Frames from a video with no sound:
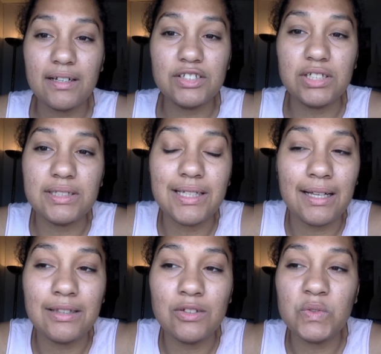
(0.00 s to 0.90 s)
She's
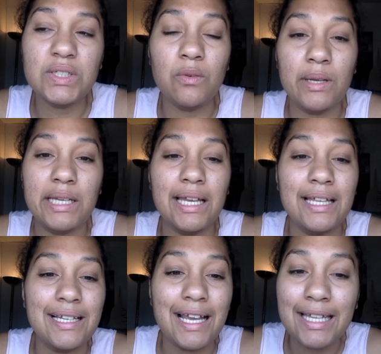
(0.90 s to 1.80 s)
not losing weight
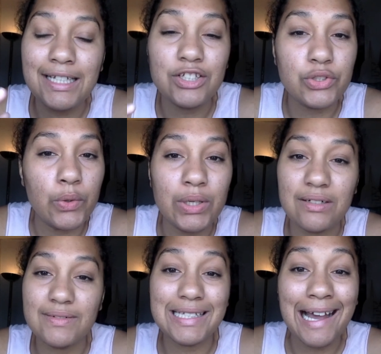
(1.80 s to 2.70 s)
in any sort
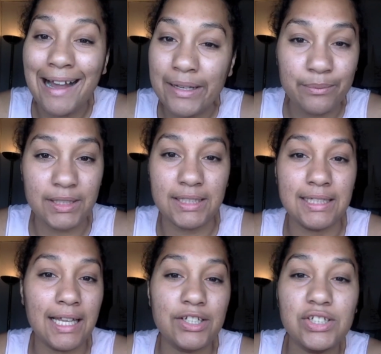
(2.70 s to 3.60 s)
of
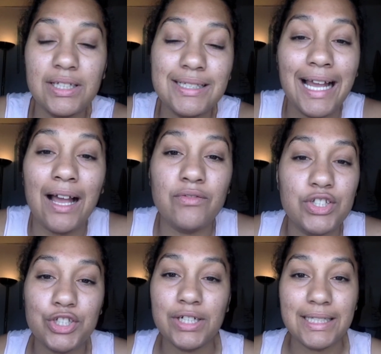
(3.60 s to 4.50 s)
timing. Like, she doesn't have a
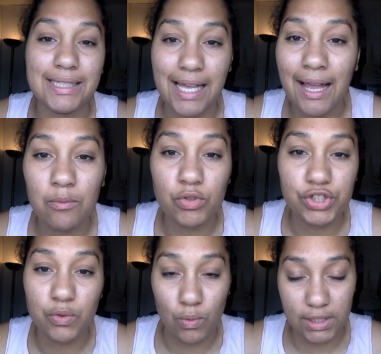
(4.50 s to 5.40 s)
certain time where
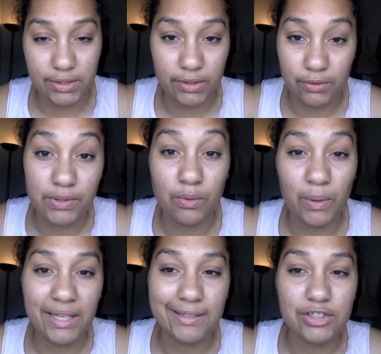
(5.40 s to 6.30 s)
she wants to lose the weight.